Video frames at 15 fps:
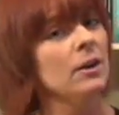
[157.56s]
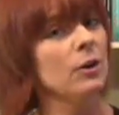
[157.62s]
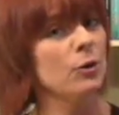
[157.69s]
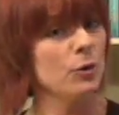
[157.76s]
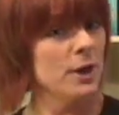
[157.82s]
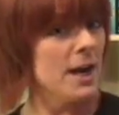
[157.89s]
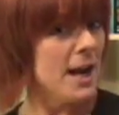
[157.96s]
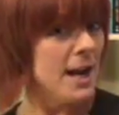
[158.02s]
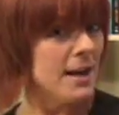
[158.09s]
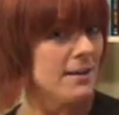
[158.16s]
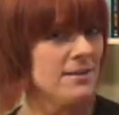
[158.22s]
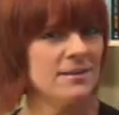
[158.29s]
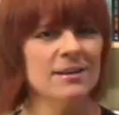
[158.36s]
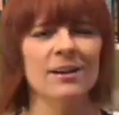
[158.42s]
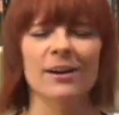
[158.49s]

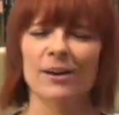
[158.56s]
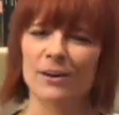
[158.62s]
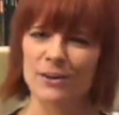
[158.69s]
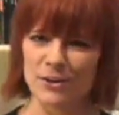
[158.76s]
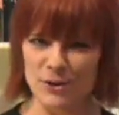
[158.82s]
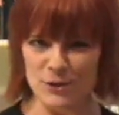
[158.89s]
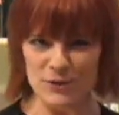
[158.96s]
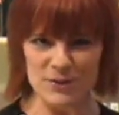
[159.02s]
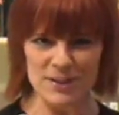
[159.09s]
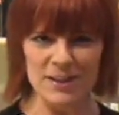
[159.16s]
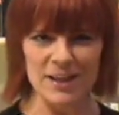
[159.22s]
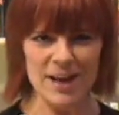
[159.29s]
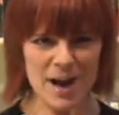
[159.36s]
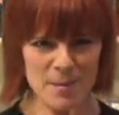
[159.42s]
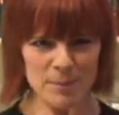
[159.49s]
Create,
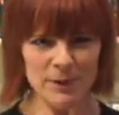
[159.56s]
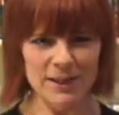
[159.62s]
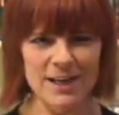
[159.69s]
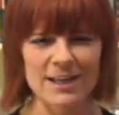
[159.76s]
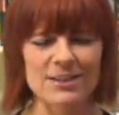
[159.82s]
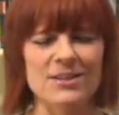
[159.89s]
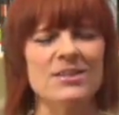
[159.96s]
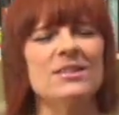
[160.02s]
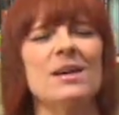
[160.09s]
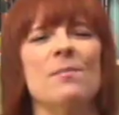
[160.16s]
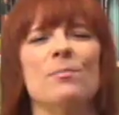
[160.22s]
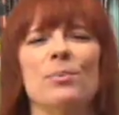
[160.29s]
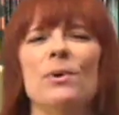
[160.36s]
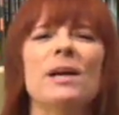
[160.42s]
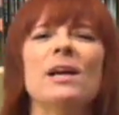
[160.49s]
using the applications
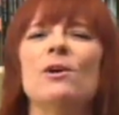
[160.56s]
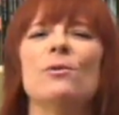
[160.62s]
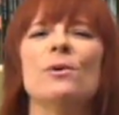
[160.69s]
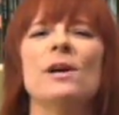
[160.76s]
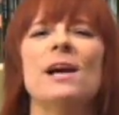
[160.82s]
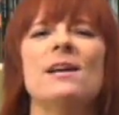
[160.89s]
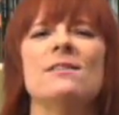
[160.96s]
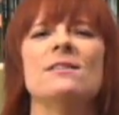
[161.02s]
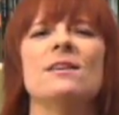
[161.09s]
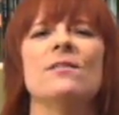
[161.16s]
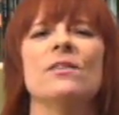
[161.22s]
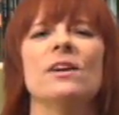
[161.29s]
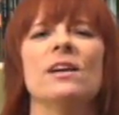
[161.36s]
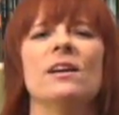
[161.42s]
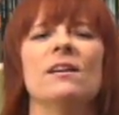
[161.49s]
that bring
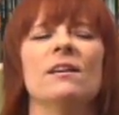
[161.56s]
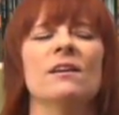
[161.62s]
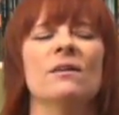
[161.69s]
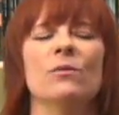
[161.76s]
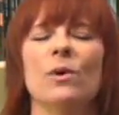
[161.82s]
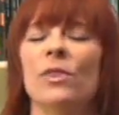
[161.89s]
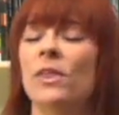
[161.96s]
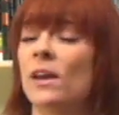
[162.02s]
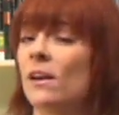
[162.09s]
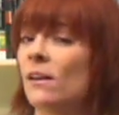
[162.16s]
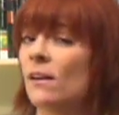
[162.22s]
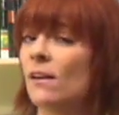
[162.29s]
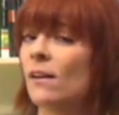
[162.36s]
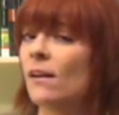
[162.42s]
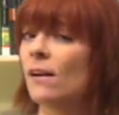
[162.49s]
creativity
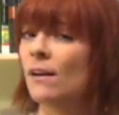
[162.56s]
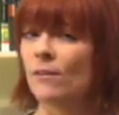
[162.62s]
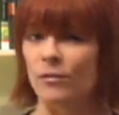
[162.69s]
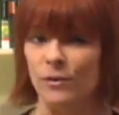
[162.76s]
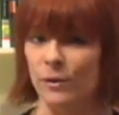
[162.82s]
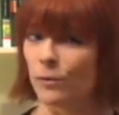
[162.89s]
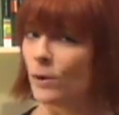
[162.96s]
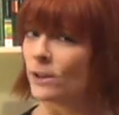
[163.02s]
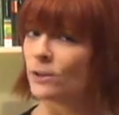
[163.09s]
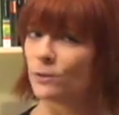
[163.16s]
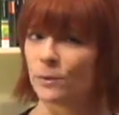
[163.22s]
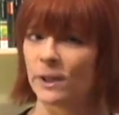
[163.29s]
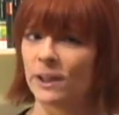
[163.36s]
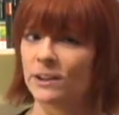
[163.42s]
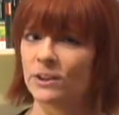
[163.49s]
within everyone's
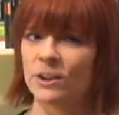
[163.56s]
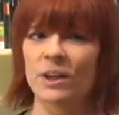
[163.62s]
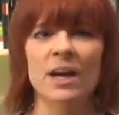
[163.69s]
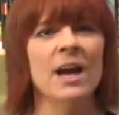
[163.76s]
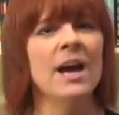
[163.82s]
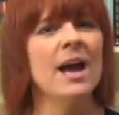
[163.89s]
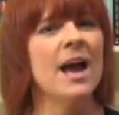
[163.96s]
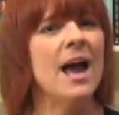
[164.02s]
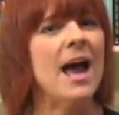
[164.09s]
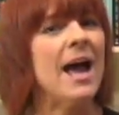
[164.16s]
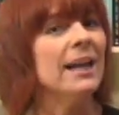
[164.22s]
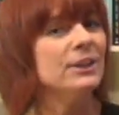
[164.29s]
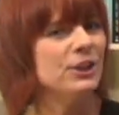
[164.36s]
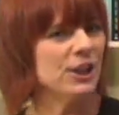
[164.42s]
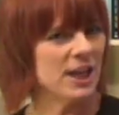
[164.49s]
reach;
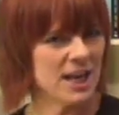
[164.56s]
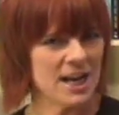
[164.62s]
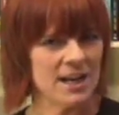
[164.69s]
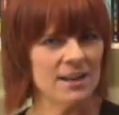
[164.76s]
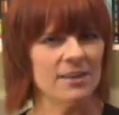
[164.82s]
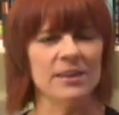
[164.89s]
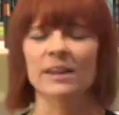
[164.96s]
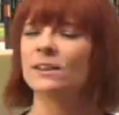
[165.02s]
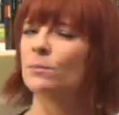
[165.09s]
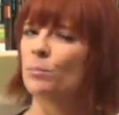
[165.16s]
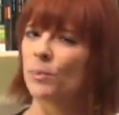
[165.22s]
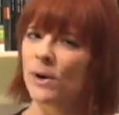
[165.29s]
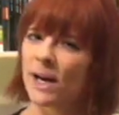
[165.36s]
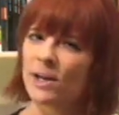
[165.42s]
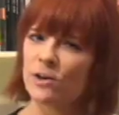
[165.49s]
Educate, this
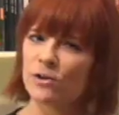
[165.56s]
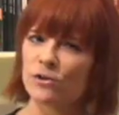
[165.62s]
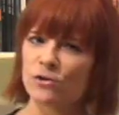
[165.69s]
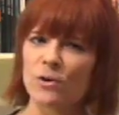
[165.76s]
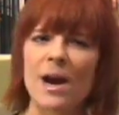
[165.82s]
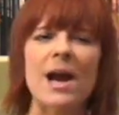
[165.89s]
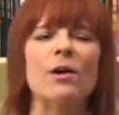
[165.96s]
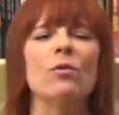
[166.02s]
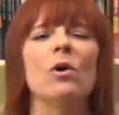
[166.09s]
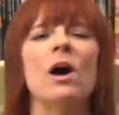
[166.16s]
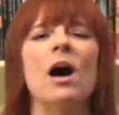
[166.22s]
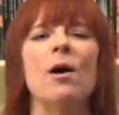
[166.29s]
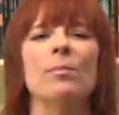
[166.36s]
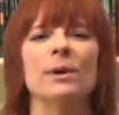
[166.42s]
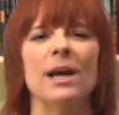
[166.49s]
brand new track will
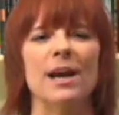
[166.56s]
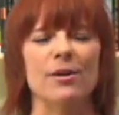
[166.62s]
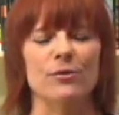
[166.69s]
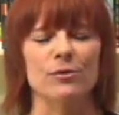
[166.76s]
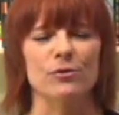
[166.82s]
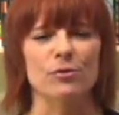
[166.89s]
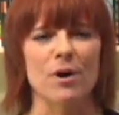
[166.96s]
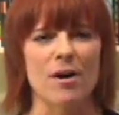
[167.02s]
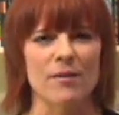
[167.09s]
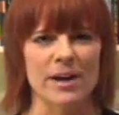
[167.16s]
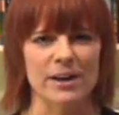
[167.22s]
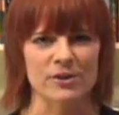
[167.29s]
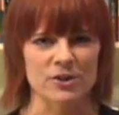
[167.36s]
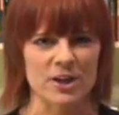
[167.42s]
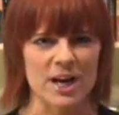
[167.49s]
help K-12
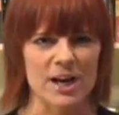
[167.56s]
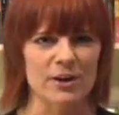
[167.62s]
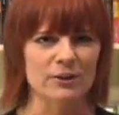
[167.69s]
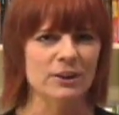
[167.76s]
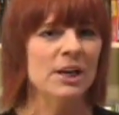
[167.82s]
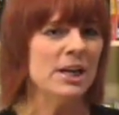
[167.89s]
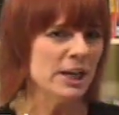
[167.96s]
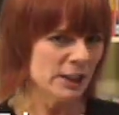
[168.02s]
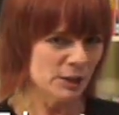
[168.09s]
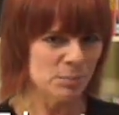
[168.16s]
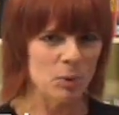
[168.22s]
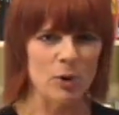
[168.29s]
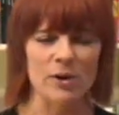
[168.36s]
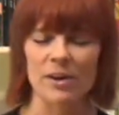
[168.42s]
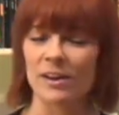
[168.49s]
educators
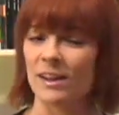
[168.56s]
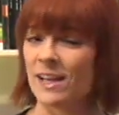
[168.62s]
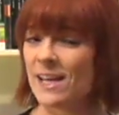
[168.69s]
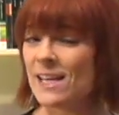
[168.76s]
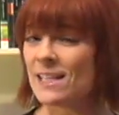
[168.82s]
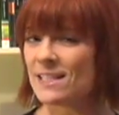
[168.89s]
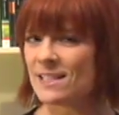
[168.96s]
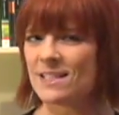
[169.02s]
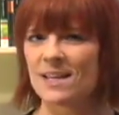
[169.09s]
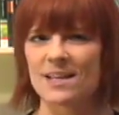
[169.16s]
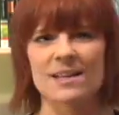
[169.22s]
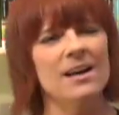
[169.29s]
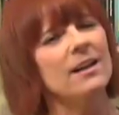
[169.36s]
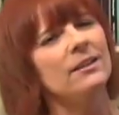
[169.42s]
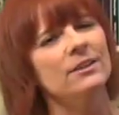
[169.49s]
explore the latest
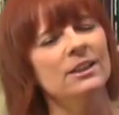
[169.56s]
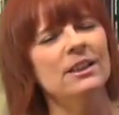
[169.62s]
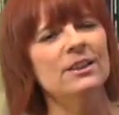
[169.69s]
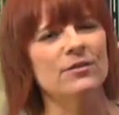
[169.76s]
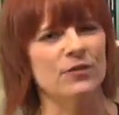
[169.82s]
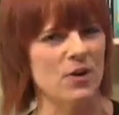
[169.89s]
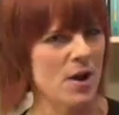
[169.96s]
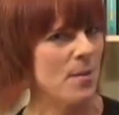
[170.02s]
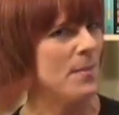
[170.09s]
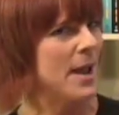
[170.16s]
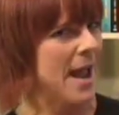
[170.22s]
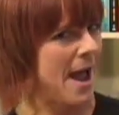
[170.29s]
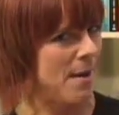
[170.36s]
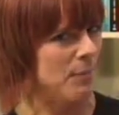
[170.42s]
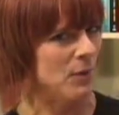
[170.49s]
technologies from
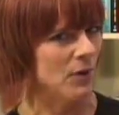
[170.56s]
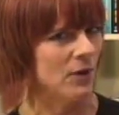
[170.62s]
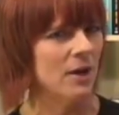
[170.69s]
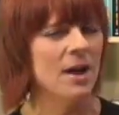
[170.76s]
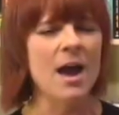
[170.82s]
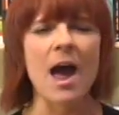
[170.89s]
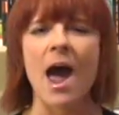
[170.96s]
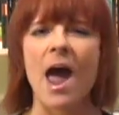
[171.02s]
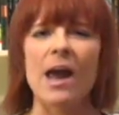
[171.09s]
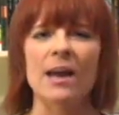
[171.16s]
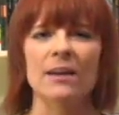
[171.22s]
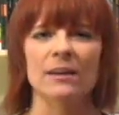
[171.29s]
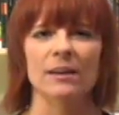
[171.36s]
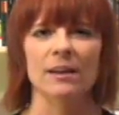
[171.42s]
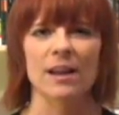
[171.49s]
Apple;
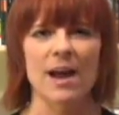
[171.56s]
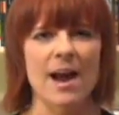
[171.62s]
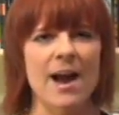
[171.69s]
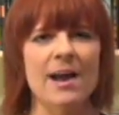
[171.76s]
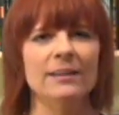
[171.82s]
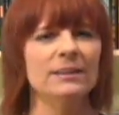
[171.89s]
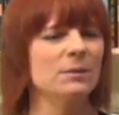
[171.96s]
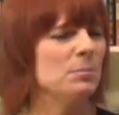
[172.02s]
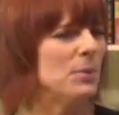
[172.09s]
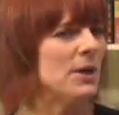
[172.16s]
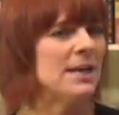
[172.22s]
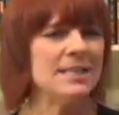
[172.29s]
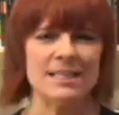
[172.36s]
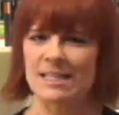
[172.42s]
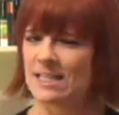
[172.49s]
and last
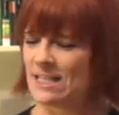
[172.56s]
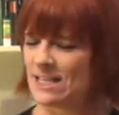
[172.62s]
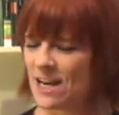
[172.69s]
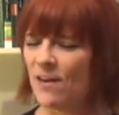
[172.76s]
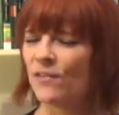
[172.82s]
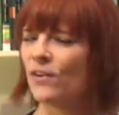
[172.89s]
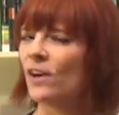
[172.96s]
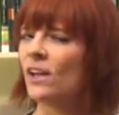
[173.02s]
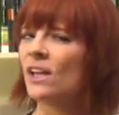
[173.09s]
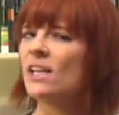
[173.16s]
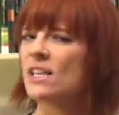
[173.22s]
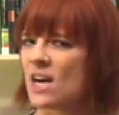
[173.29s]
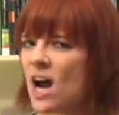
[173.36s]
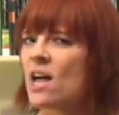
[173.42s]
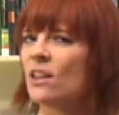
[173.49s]
but definitely
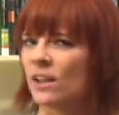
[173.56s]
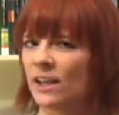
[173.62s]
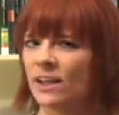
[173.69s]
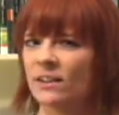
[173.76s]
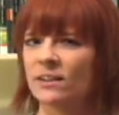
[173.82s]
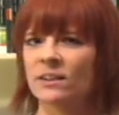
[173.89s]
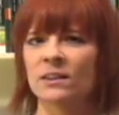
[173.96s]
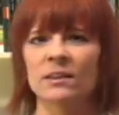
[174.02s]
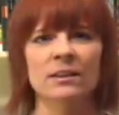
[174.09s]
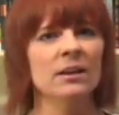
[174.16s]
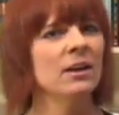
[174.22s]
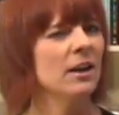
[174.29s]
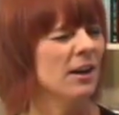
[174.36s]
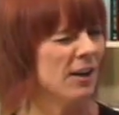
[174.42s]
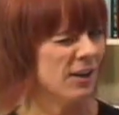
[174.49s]
not least,
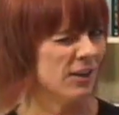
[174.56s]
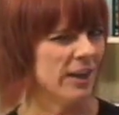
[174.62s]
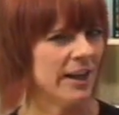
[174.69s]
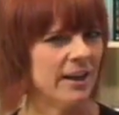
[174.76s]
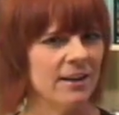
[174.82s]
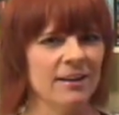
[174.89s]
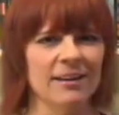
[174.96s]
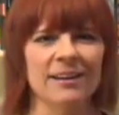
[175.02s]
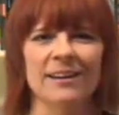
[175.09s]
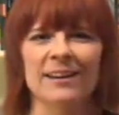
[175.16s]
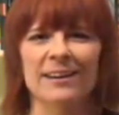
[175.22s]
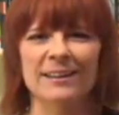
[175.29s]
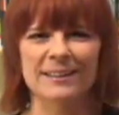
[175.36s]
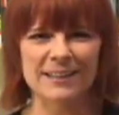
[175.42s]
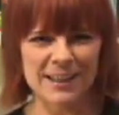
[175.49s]
Click.
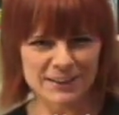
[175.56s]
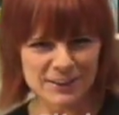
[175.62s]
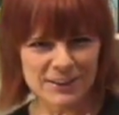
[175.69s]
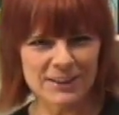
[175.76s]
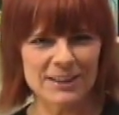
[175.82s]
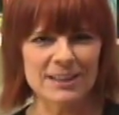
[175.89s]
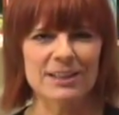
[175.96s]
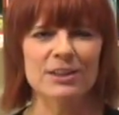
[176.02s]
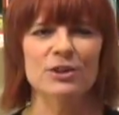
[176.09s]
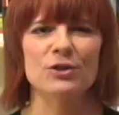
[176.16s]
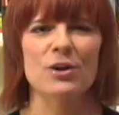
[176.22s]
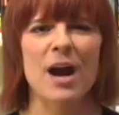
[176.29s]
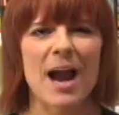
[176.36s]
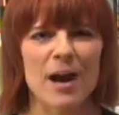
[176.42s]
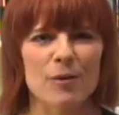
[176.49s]
Sessions in this
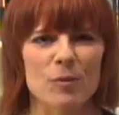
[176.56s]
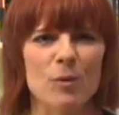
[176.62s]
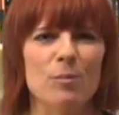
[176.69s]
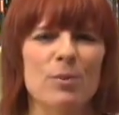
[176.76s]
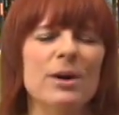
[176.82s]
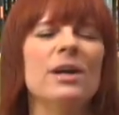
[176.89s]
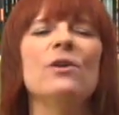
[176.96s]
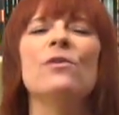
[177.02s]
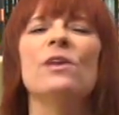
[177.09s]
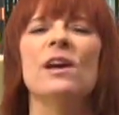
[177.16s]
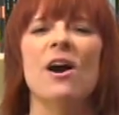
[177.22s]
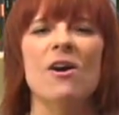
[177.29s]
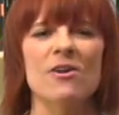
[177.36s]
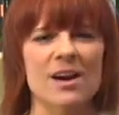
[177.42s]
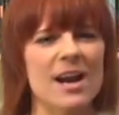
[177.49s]
track will bring you the
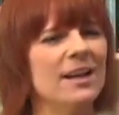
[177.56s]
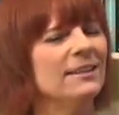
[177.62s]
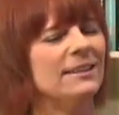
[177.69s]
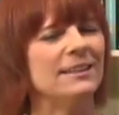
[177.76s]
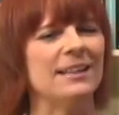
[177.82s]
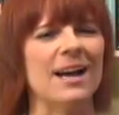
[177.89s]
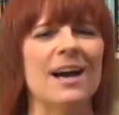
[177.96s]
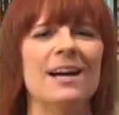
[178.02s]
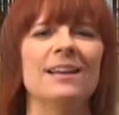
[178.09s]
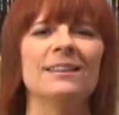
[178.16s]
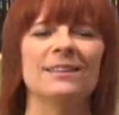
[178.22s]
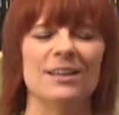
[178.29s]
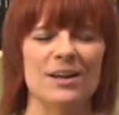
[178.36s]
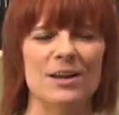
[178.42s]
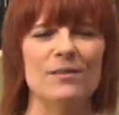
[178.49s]
art and
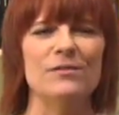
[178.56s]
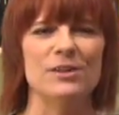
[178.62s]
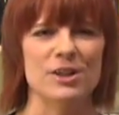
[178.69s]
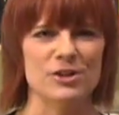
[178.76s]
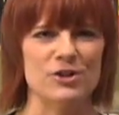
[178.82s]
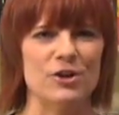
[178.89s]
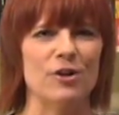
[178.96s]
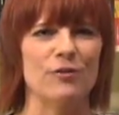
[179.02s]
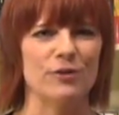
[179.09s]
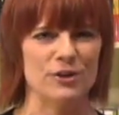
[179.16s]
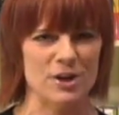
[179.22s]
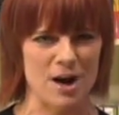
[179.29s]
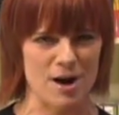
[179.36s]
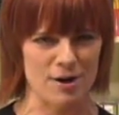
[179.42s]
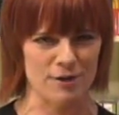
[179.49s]
science of digital
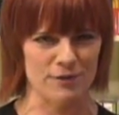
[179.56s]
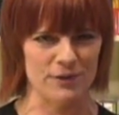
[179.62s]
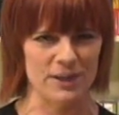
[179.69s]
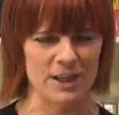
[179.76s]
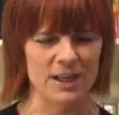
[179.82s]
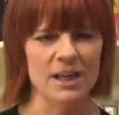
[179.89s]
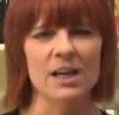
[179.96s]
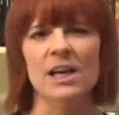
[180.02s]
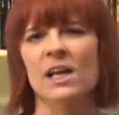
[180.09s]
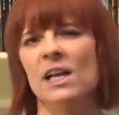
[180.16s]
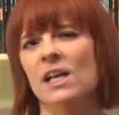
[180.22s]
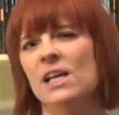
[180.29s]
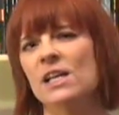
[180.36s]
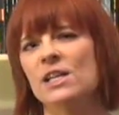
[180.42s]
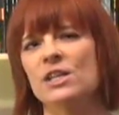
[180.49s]
photography.
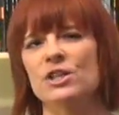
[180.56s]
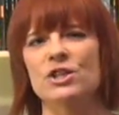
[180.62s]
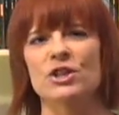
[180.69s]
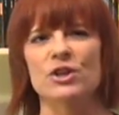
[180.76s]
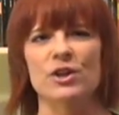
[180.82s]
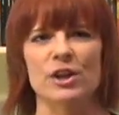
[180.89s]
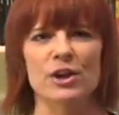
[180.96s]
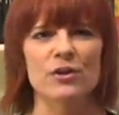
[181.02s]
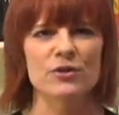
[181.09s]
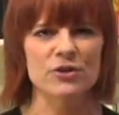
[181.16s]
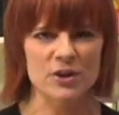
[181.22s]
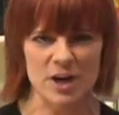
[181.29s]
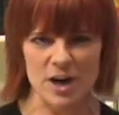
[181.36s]
In addition to the user